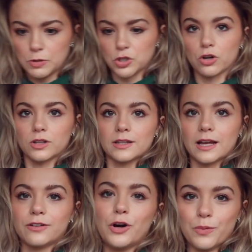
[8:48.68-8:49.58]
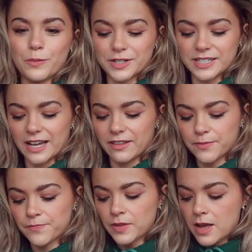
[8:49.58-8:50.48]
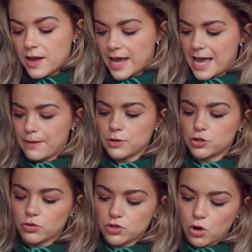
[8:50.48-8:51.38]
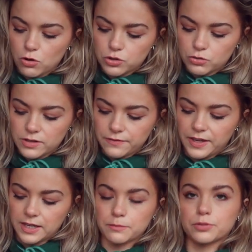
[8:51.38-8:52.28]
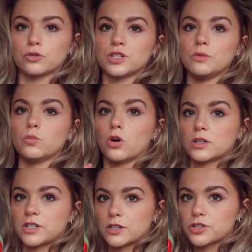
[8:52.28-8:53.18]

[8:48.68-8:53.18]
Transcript: we talk like that when we're together. So there's also the vegan protein water.